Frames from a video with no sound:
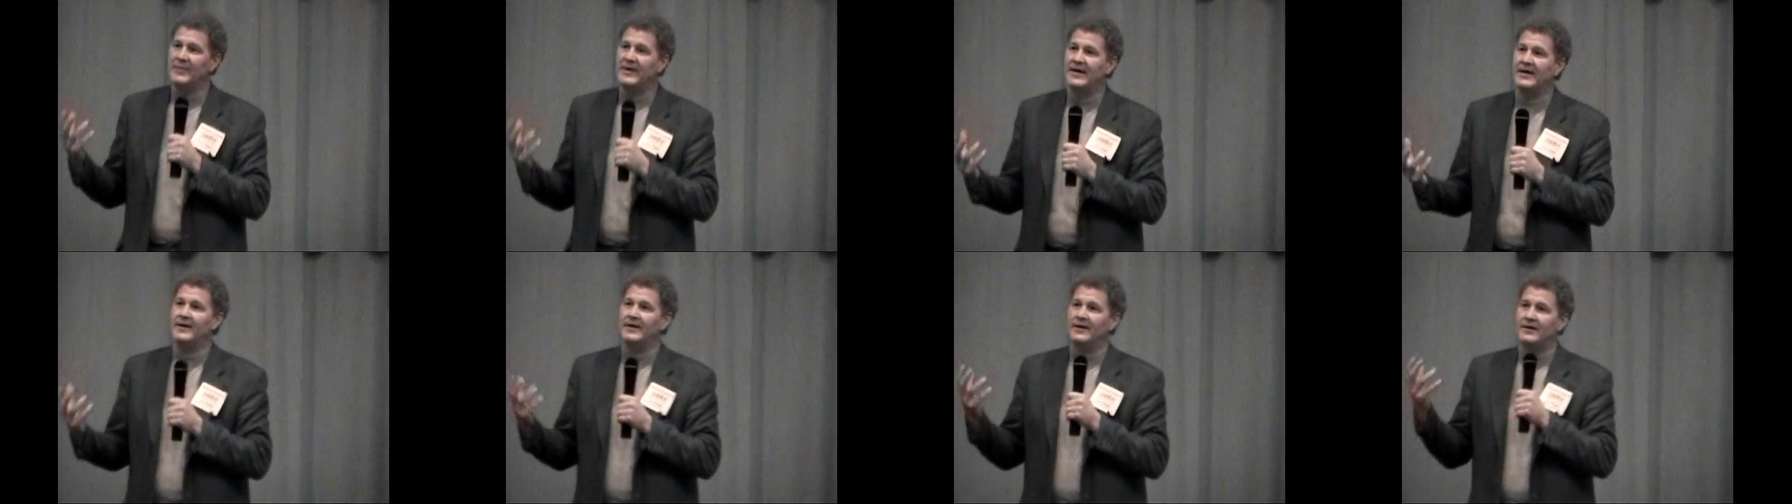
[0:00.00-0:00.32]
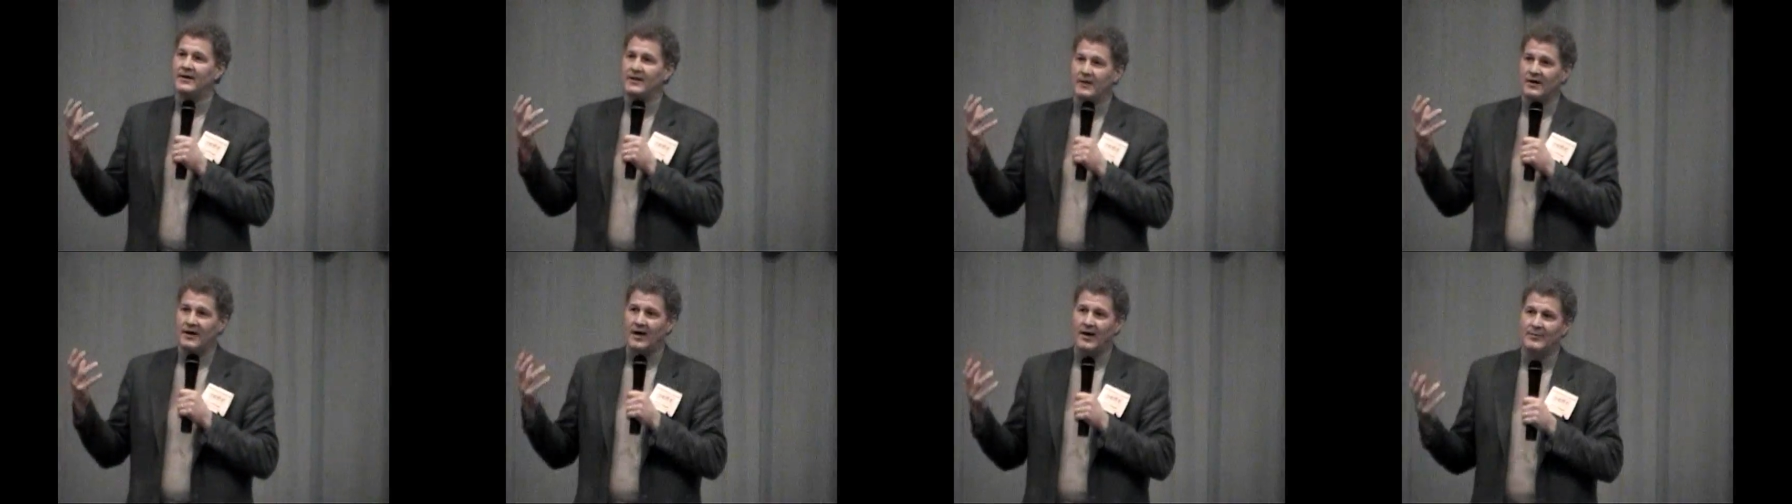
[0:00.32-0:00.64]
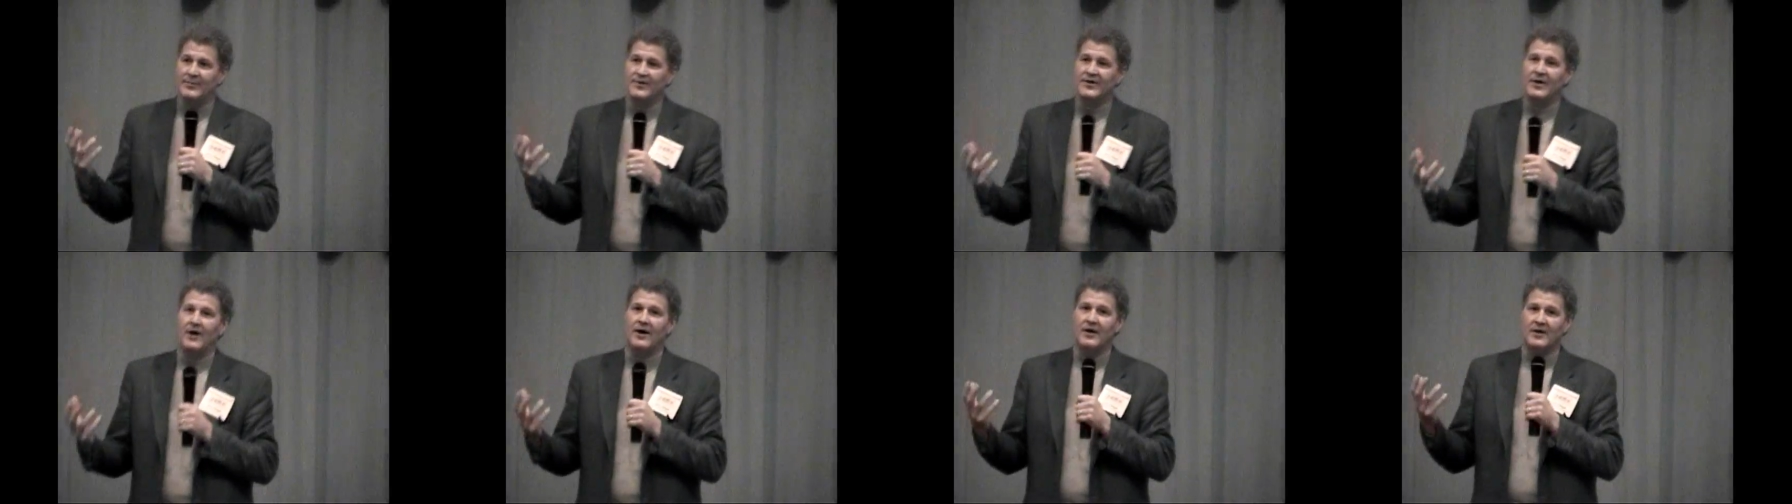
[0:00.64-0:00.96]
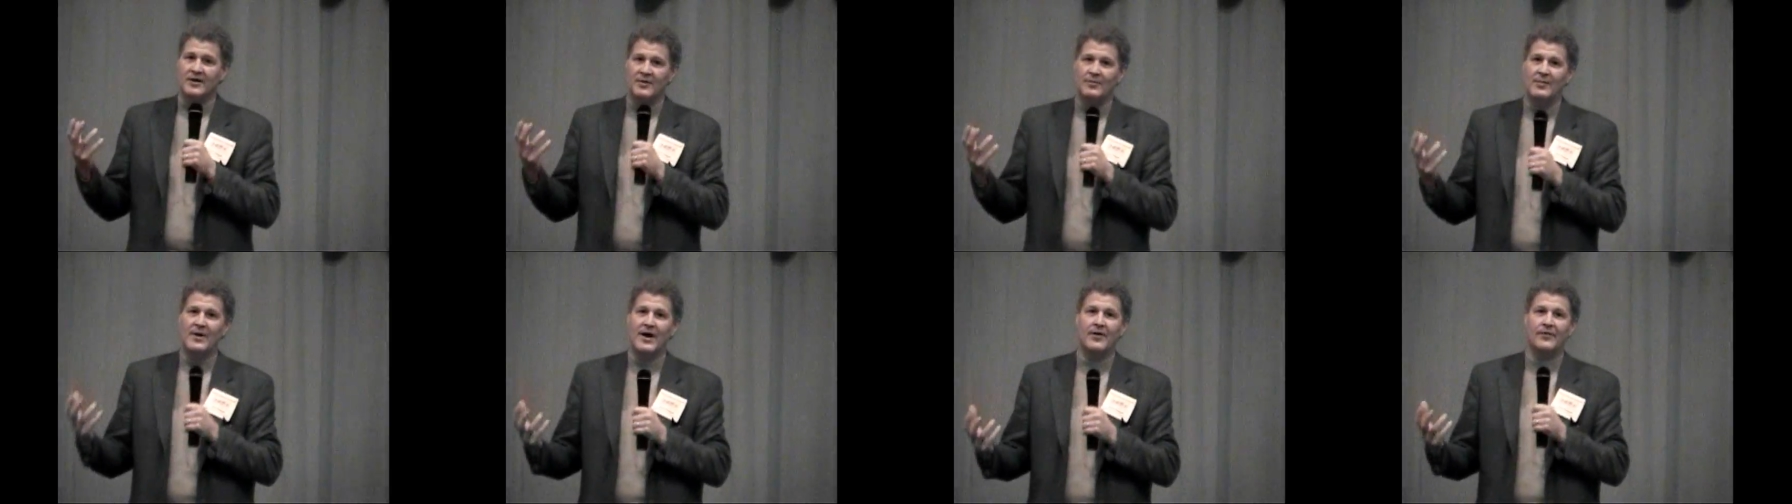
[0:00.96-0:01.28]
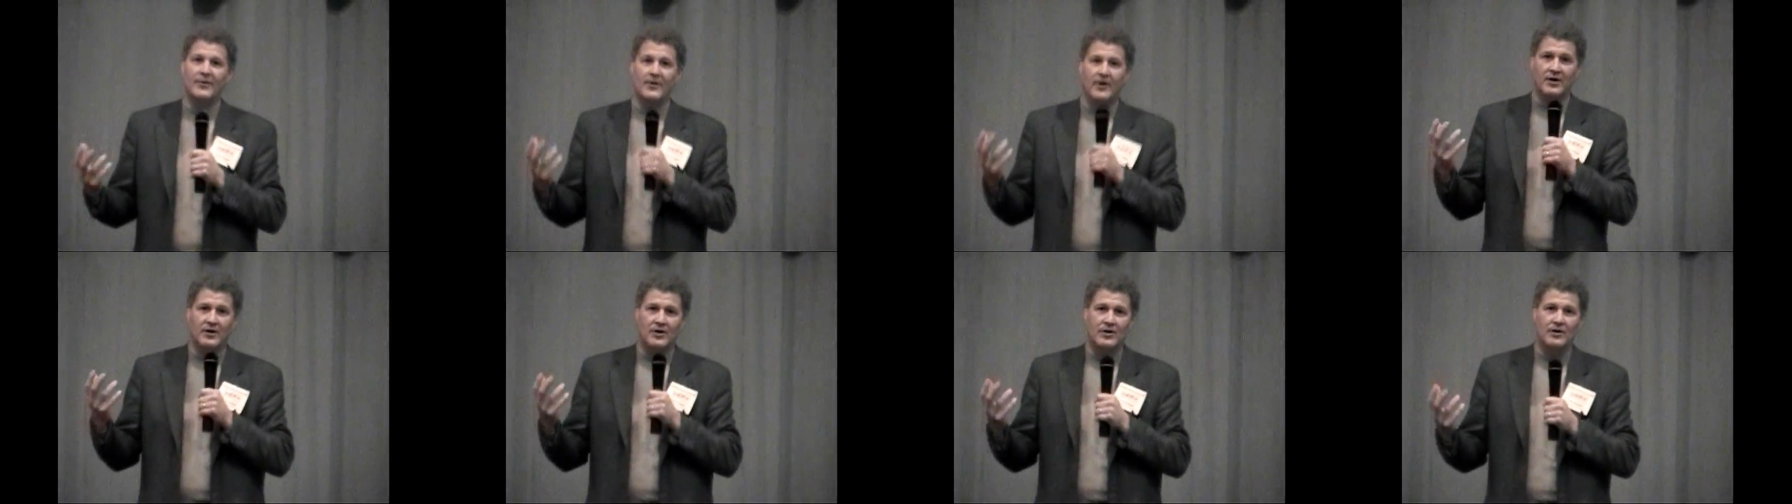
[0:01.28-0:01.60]
I'm talking
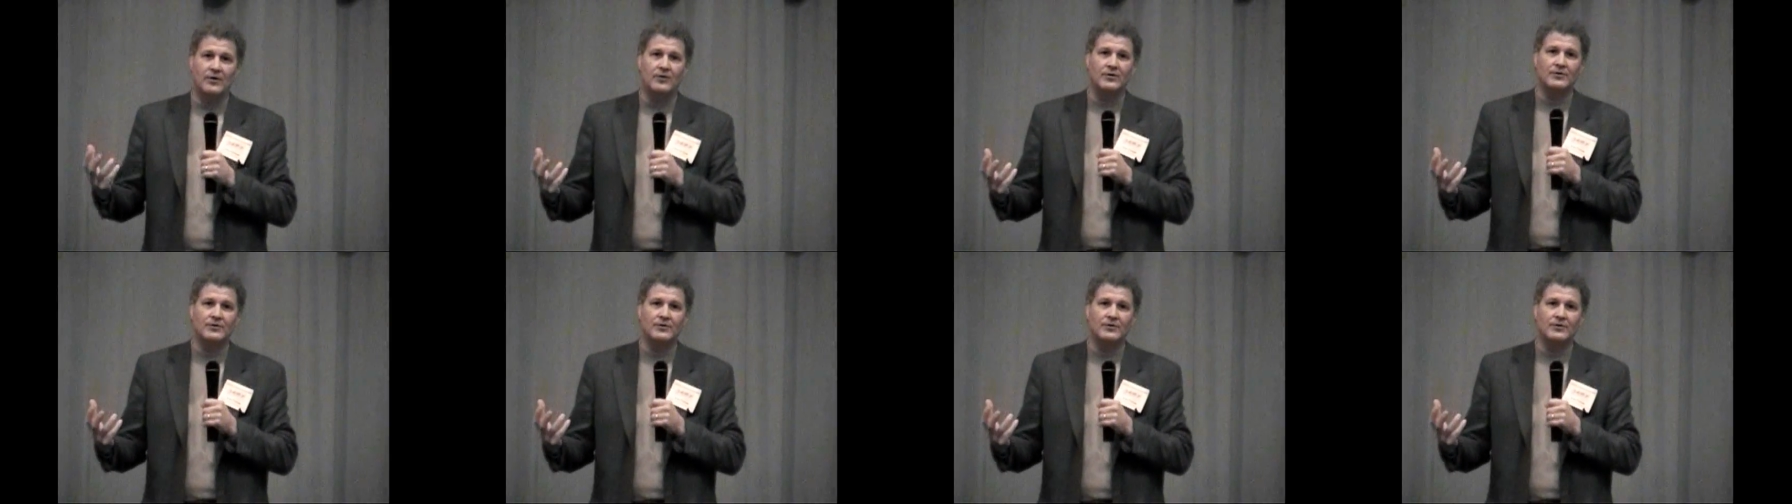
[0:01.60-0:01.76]
about a